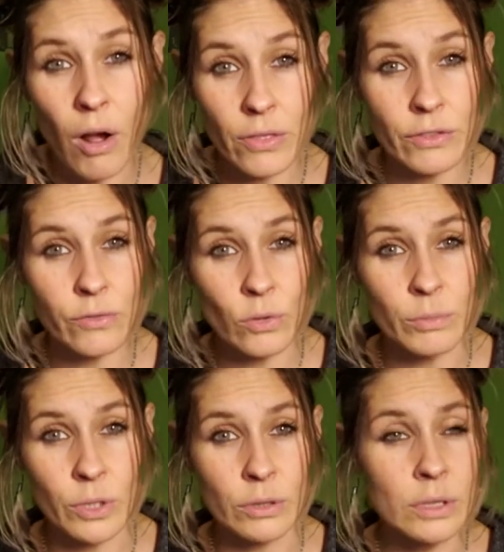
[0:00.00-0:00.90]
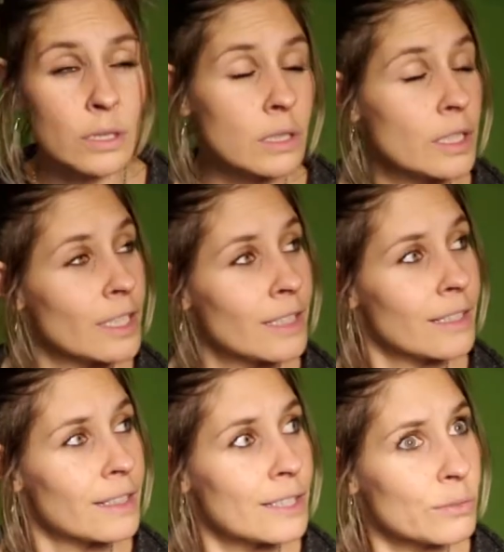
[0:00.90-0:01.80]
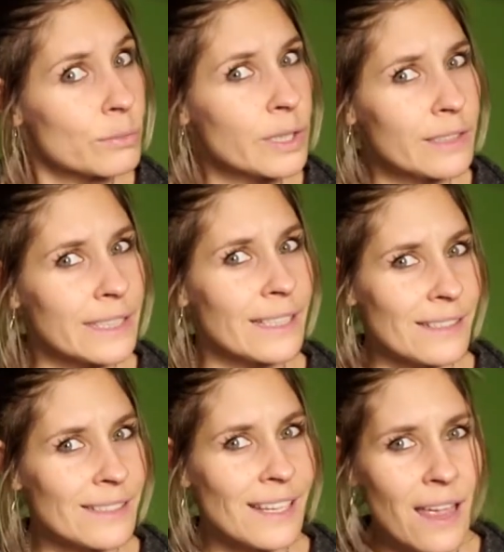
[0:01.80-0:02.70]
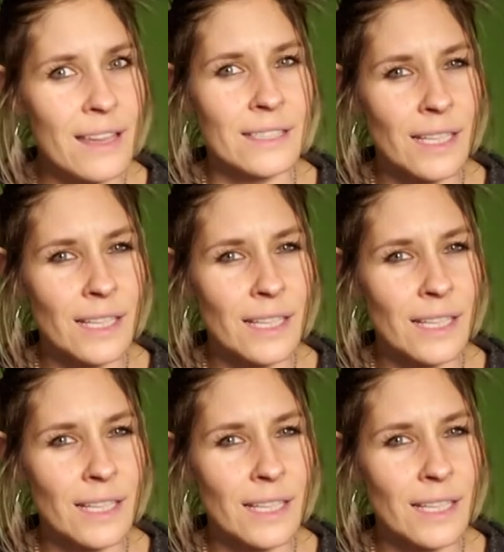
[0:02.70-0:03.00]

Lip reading: on the full moon, it's really intense.